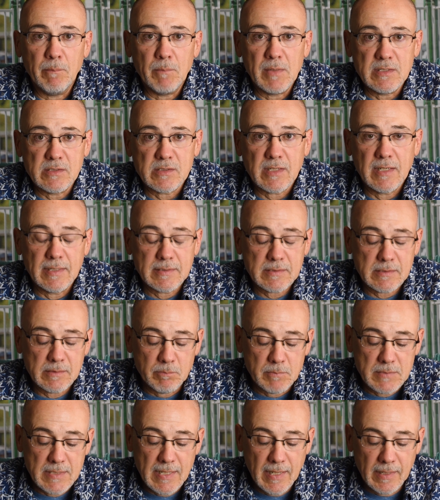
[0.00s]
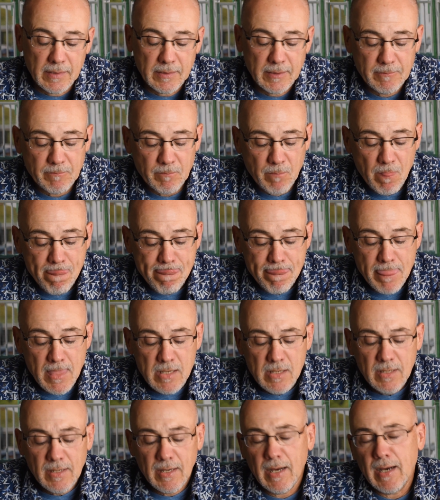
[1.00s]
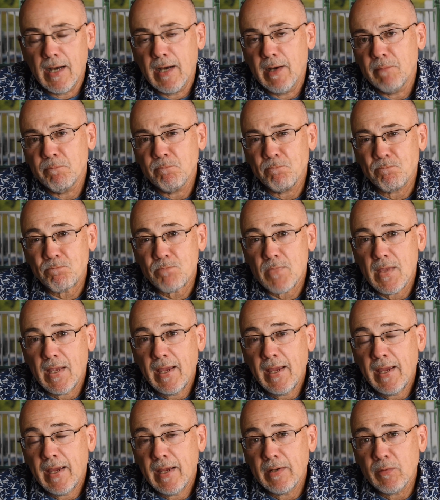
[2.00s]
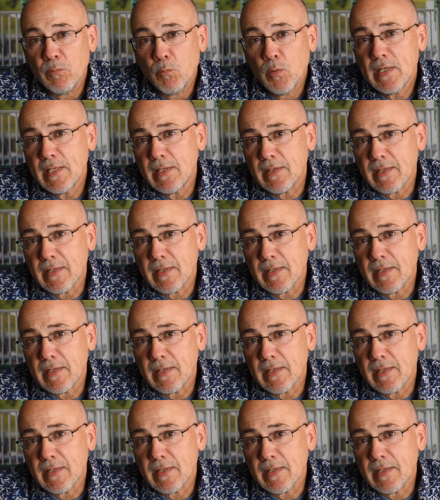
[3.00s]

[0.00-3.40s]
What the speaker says: he's got some talent. And one